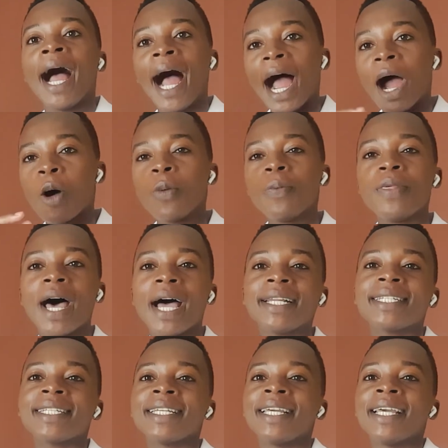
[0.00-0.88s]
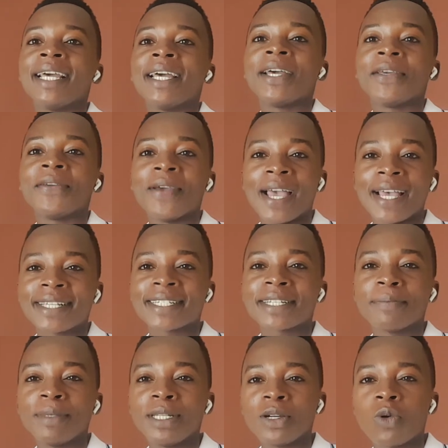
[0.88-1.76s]
I hope that you are
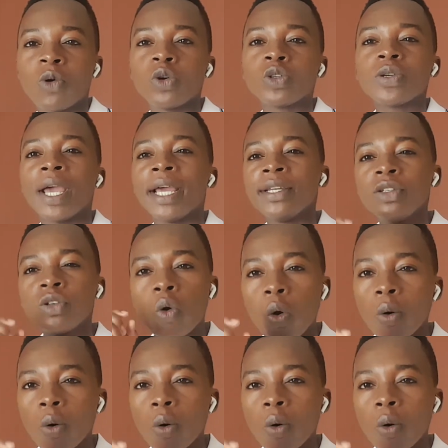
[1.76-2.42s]
extremely good and you